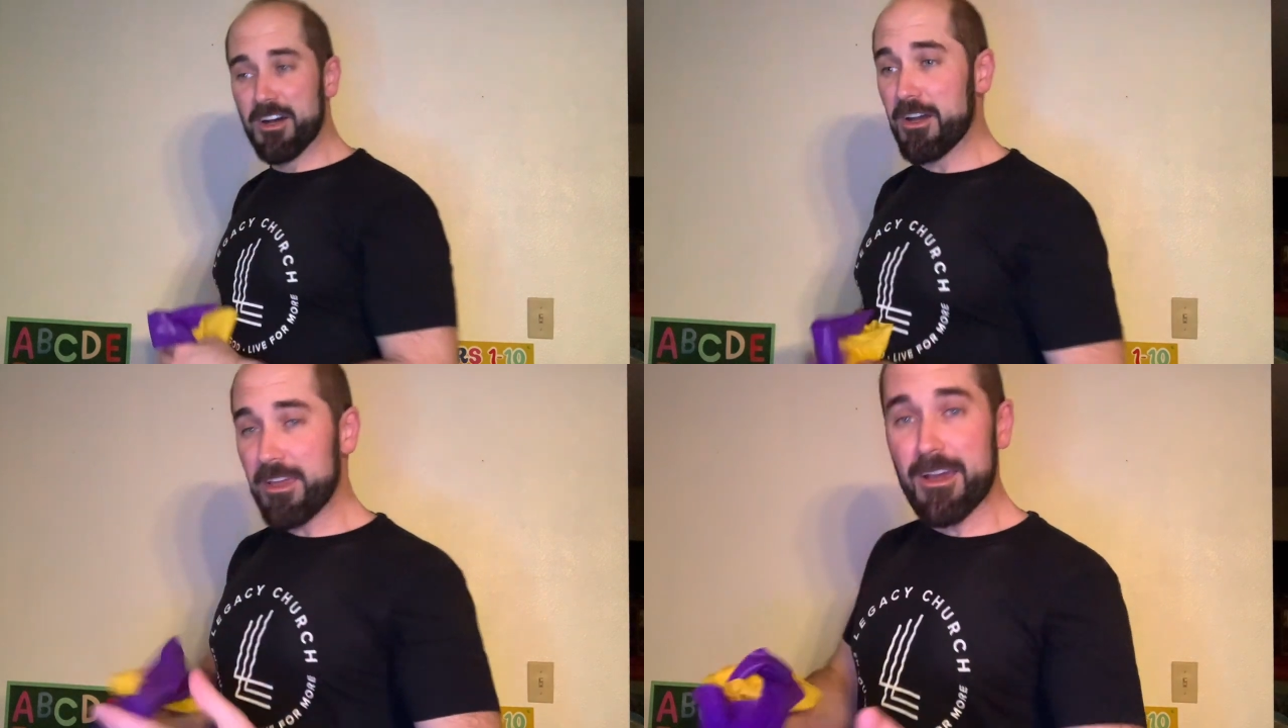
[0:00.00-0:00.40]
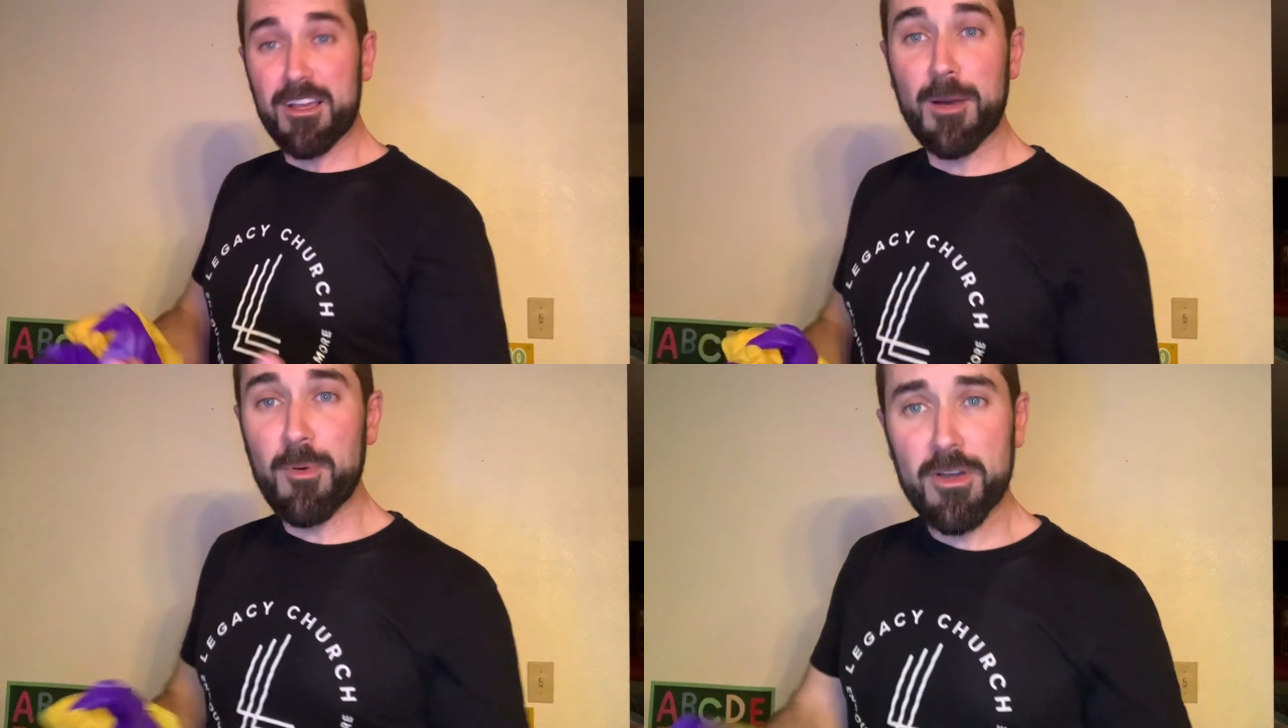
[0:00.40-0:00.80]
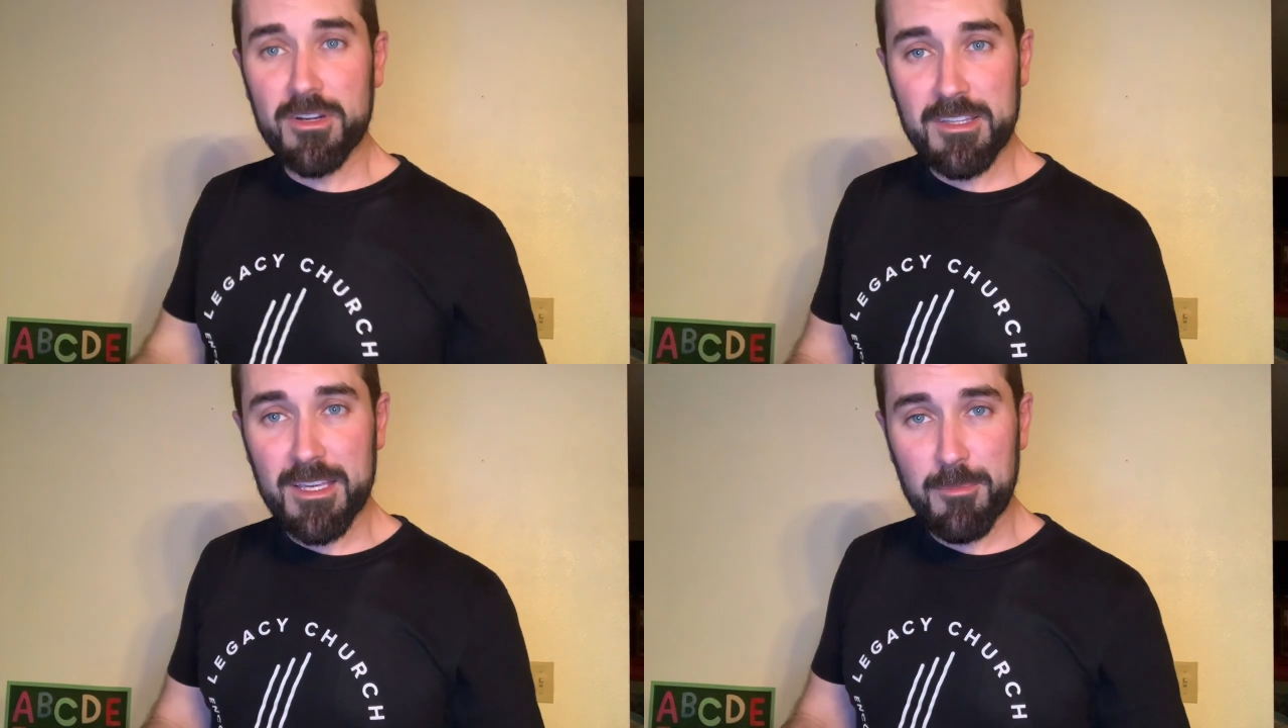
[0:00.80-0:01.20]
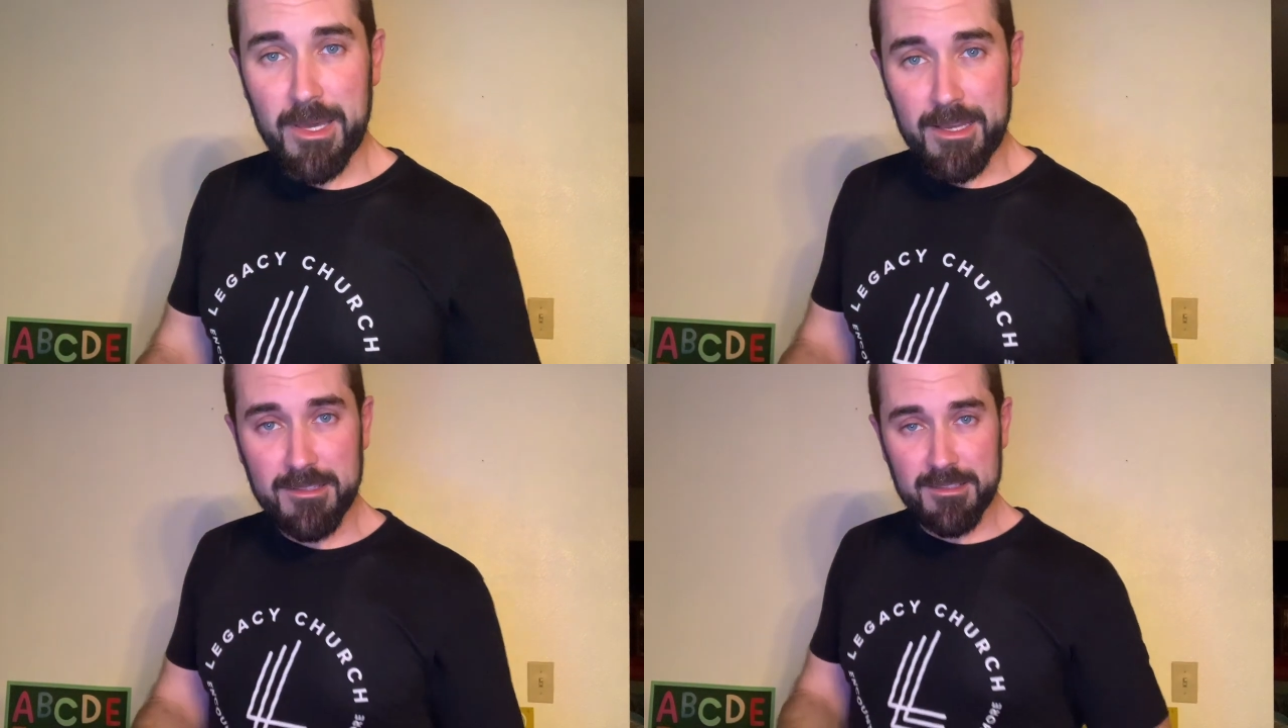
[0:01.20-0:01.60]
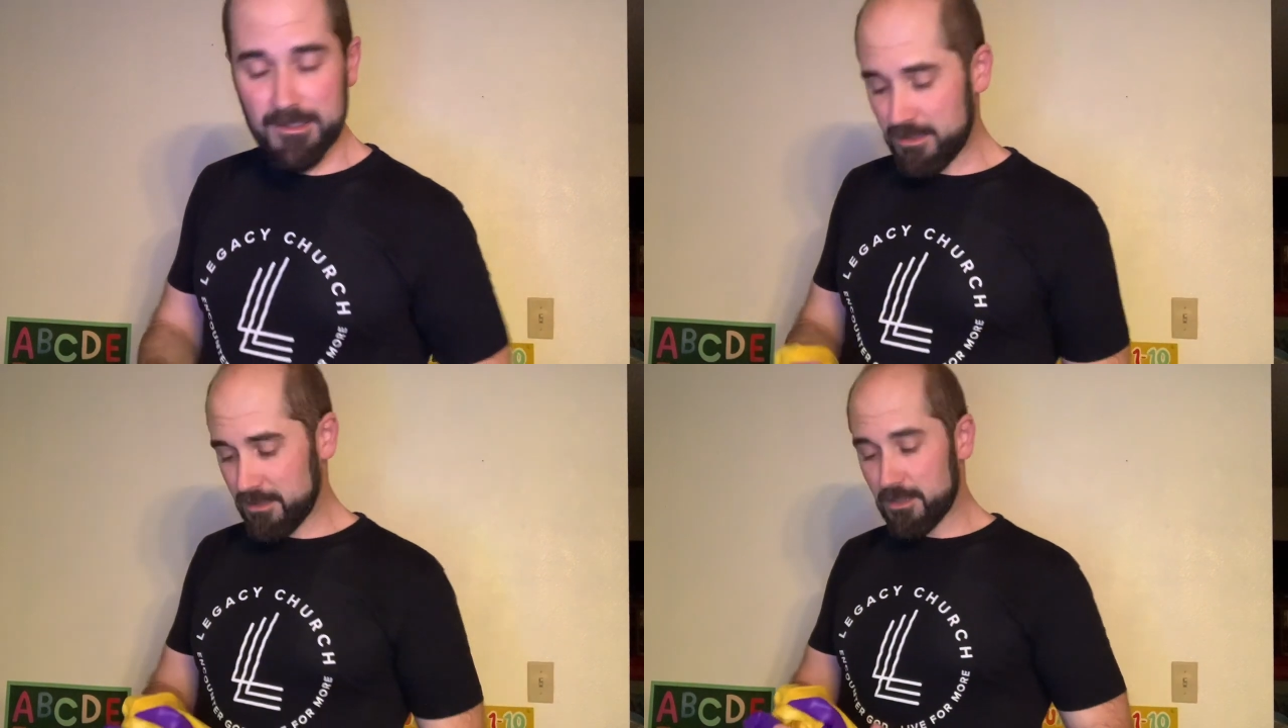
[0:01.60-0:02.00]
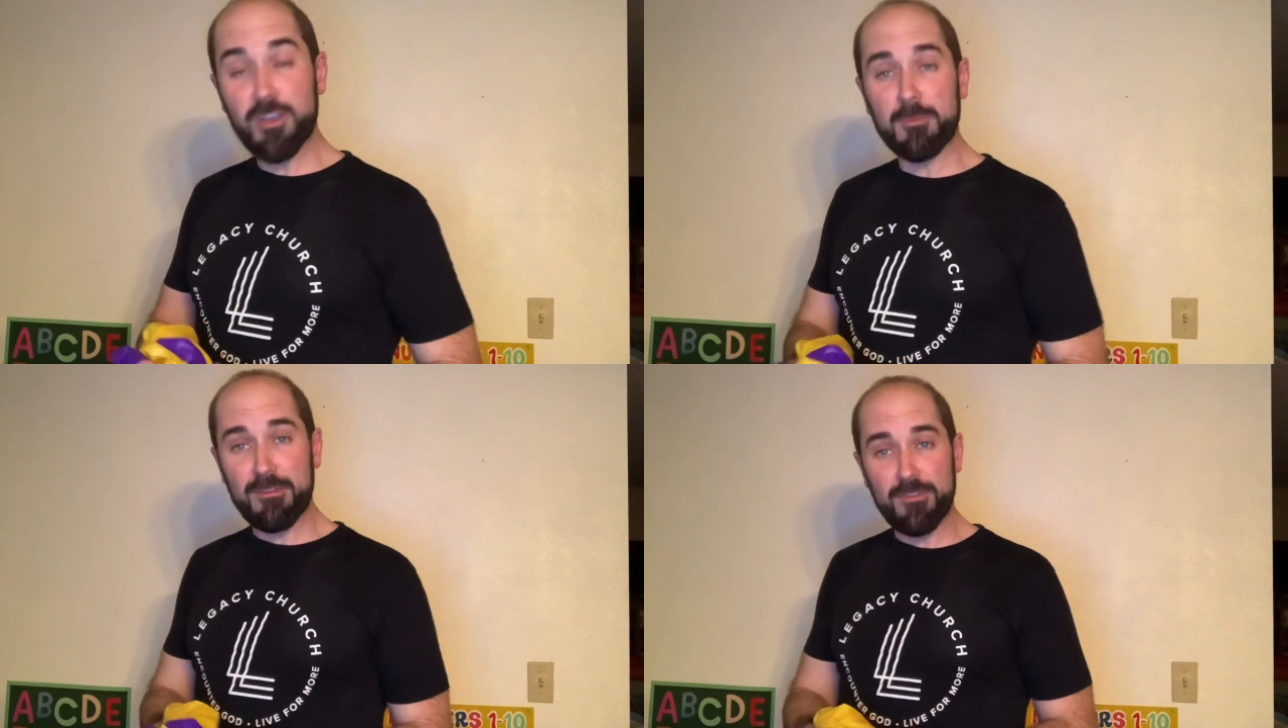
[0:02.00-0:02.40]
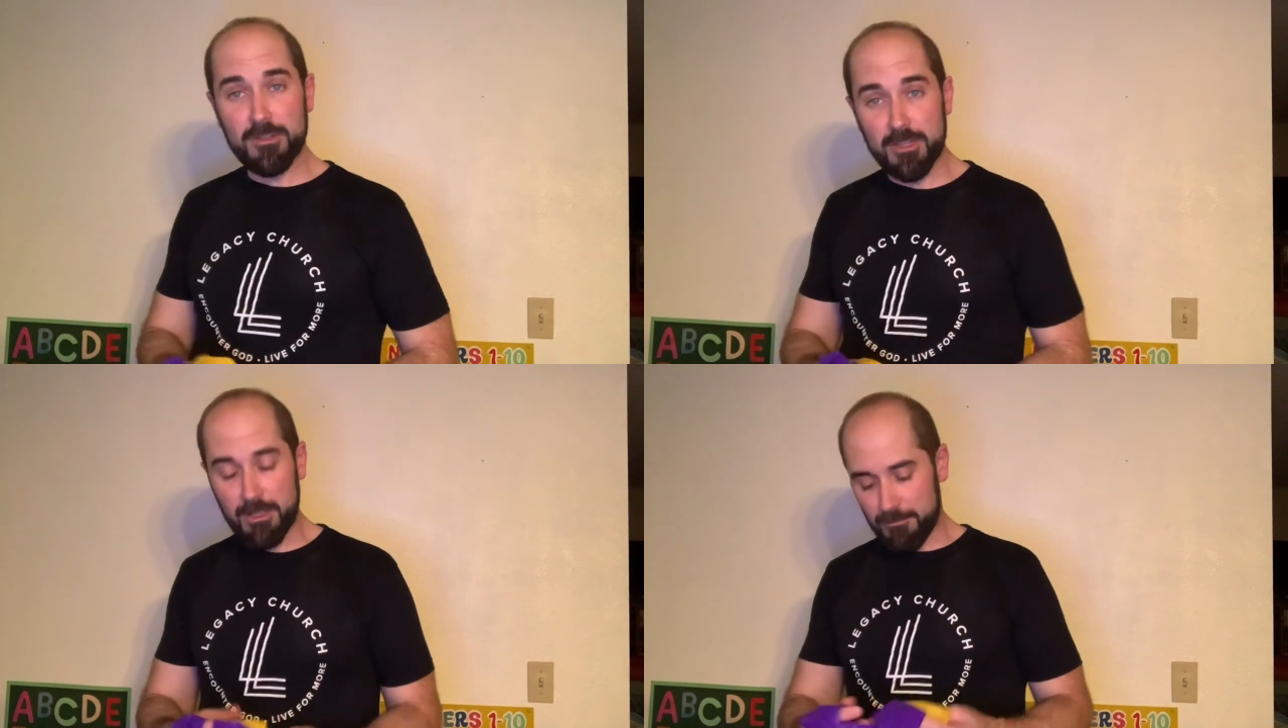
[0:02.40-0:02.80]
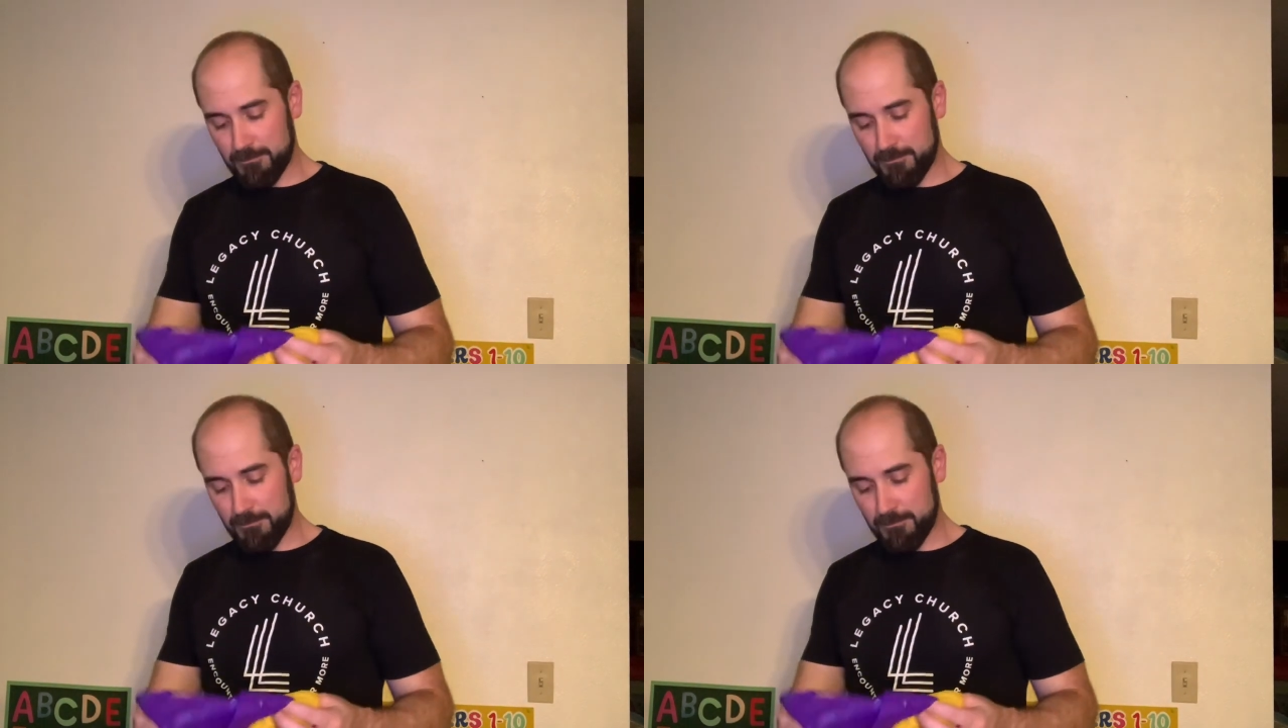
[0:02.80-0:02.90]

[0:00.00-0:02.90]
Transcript: Oh, yeah, a couple hundred kickbacks, you're gonna be feeling it.